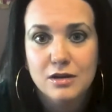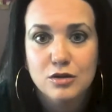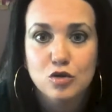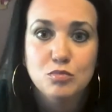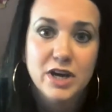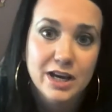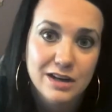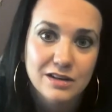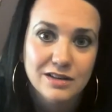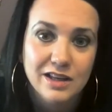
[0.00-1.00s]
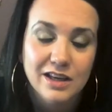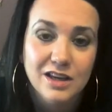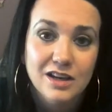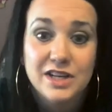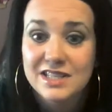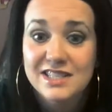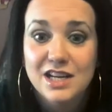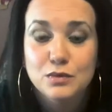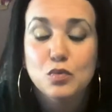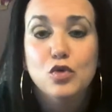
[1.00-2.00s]
automatically that is
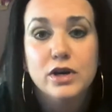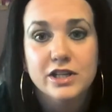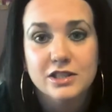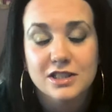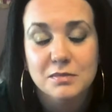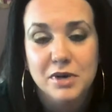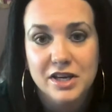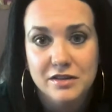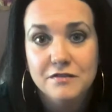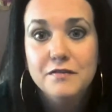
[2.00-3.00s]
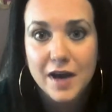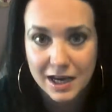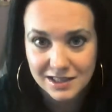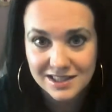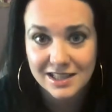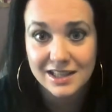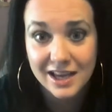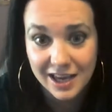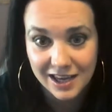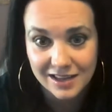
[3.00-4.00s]
not warranted by the facts at
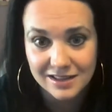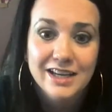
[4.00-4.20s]
hand.